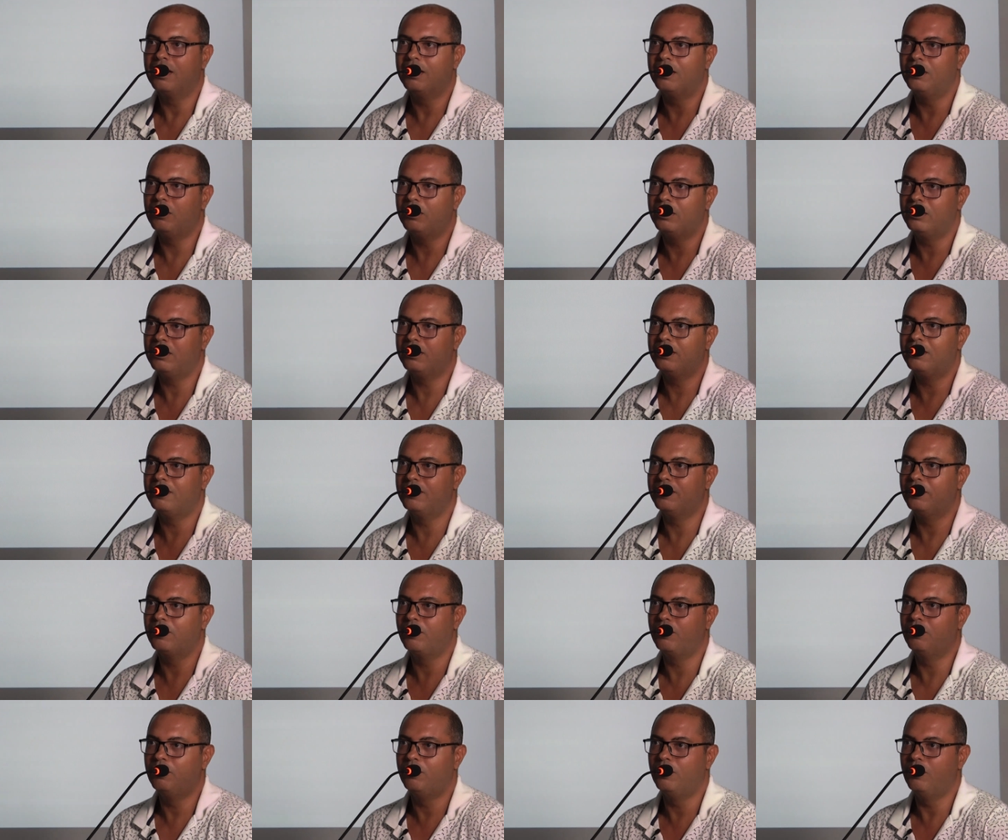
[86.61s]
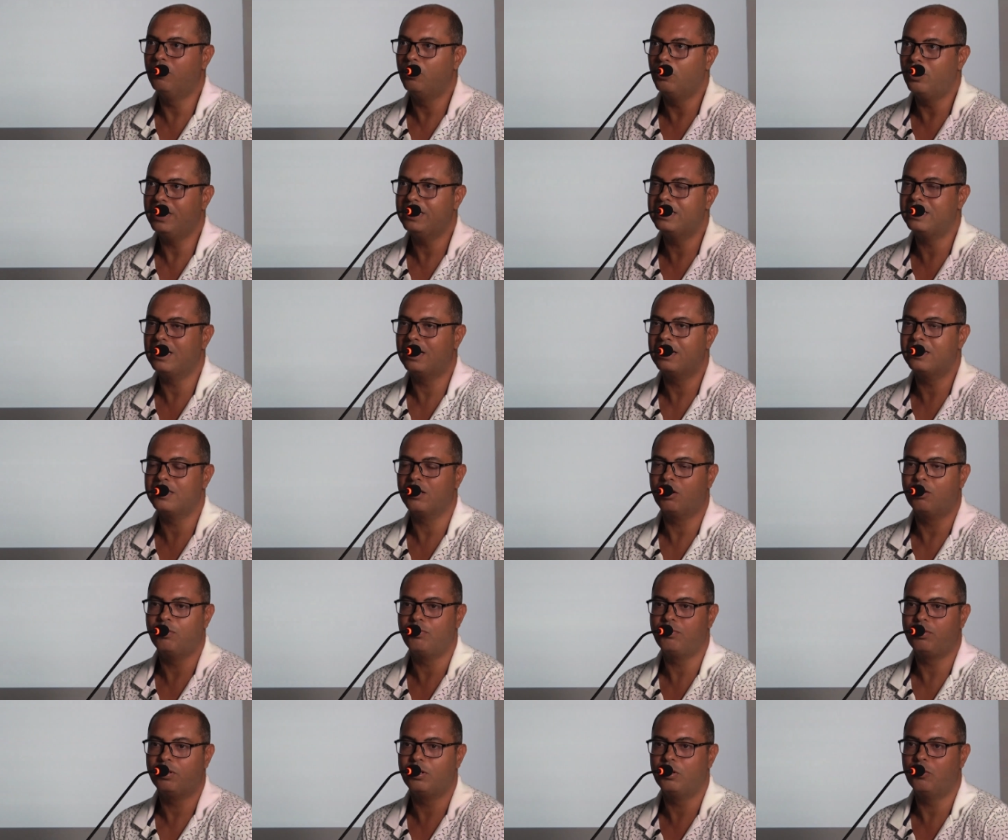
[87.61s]
the results
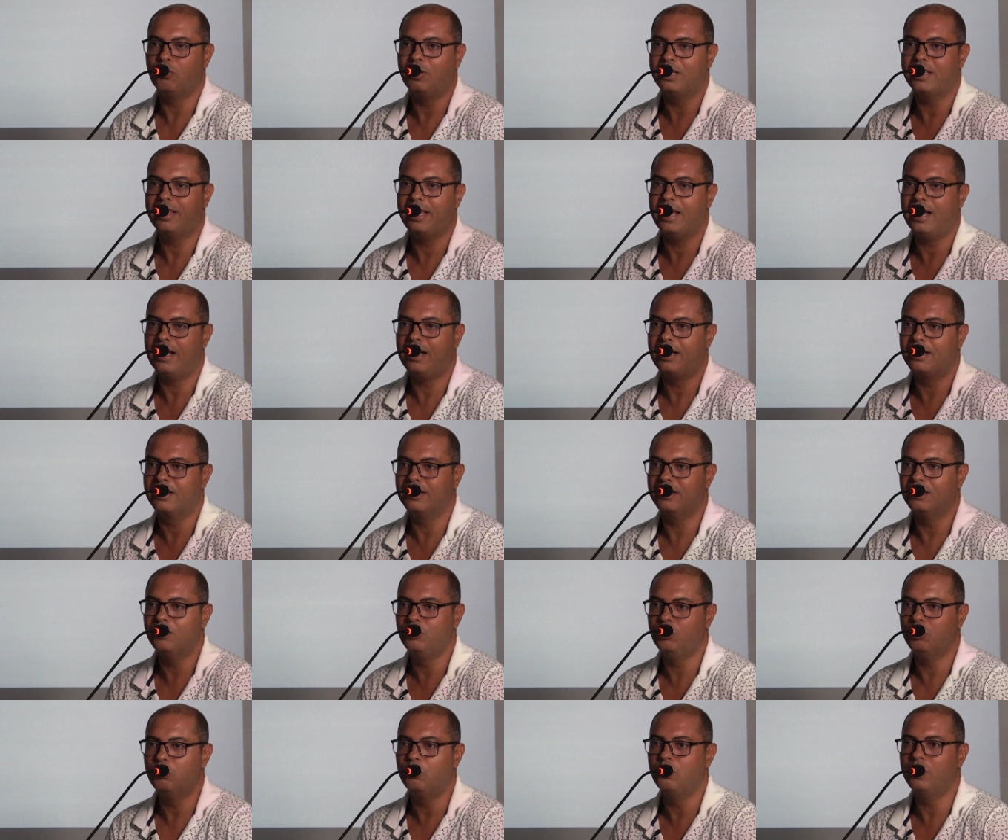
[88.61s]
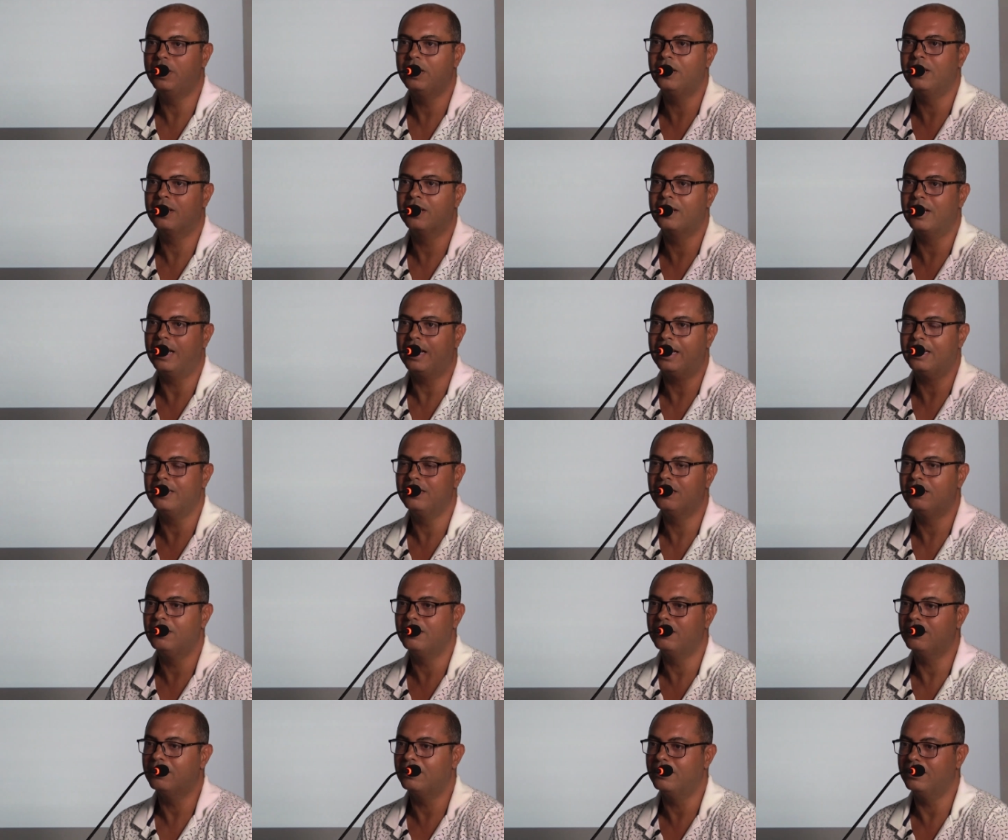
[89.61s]
of what they are doing, and